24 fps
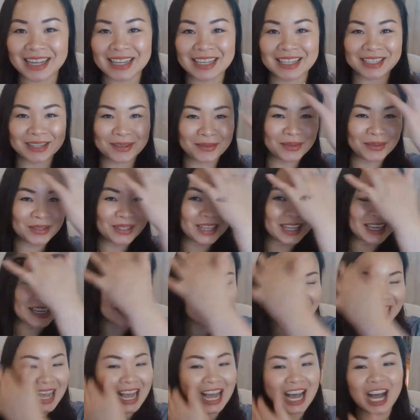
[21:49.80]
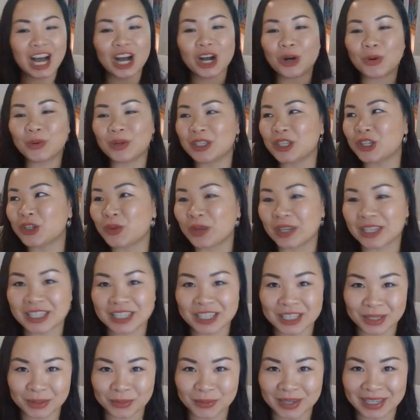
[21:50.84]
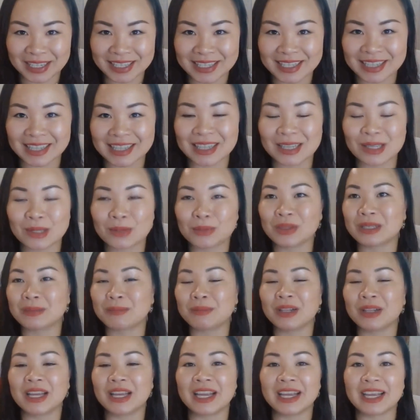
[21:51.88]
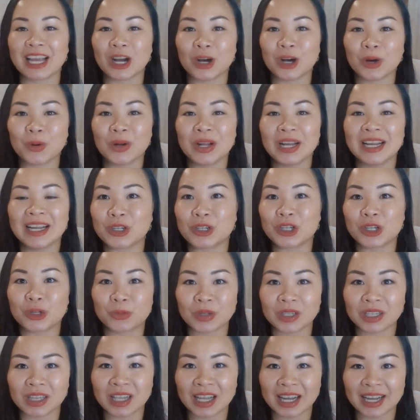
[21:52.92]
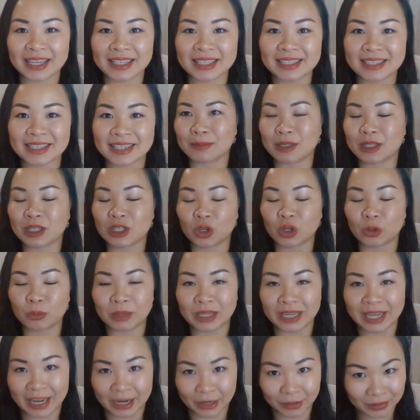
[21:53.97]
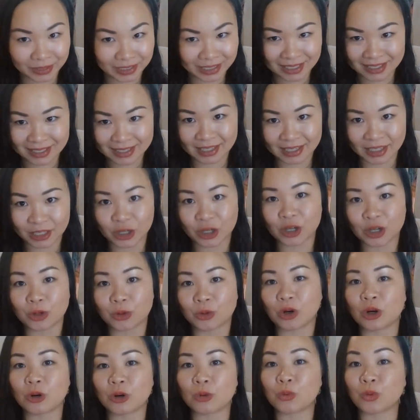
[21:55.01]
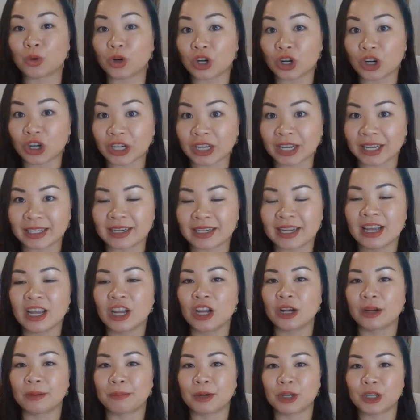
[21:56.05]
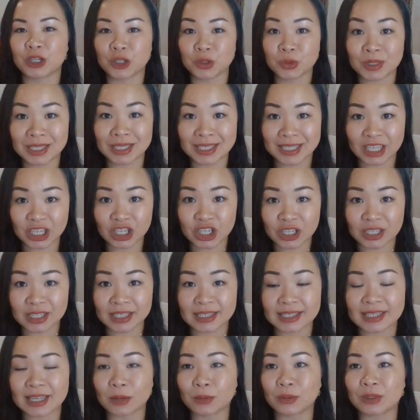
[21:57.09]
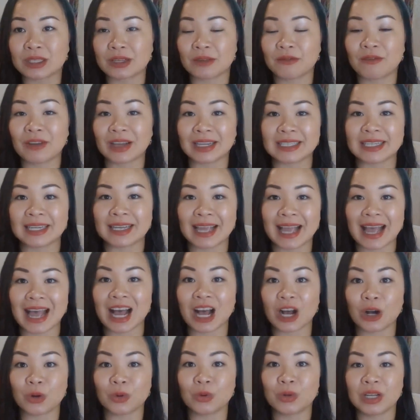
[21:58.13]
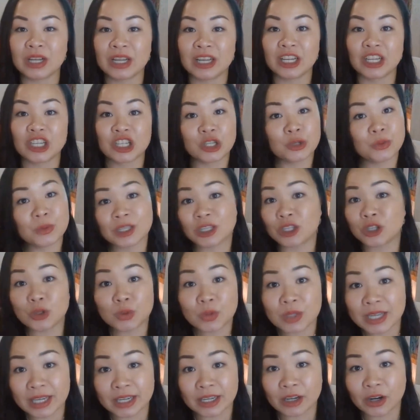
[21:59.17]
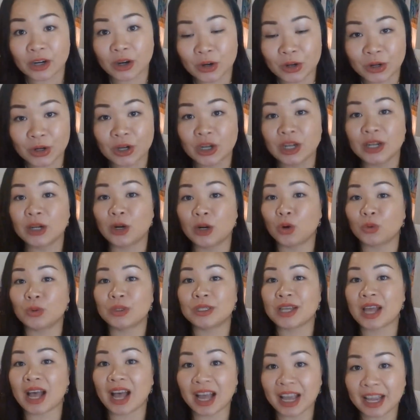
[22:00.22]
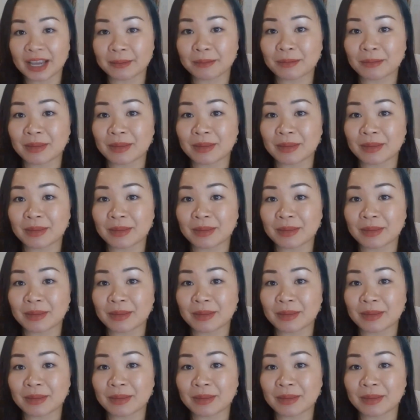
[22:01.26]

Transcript: she realized how entrenched it was. And this was playing out. She realized so many areas in her work and personal decisions that was affecting how she was using her own time,